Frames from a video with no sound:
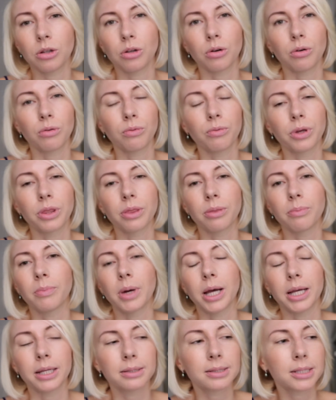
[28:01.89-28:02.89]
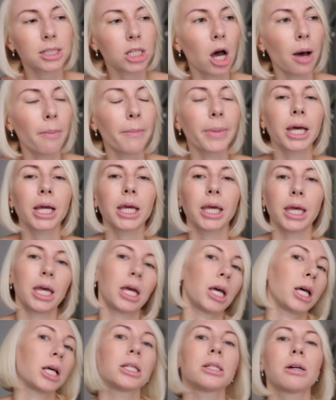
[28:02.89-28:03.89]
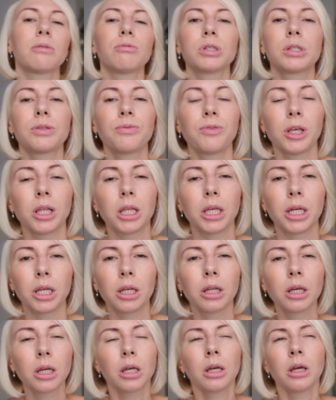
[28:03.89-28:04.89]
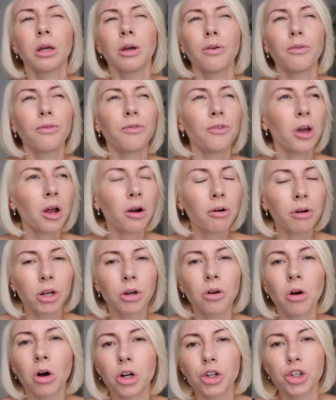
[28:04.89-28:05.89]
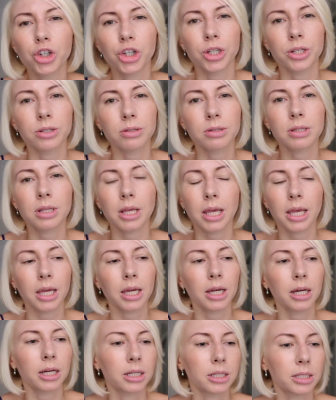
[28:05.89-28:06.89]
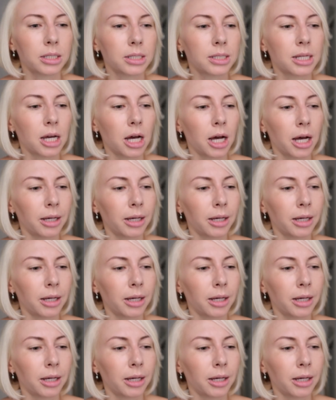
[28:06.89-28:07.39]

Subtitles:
you know, with my stomach, and I was feeling very nauseous and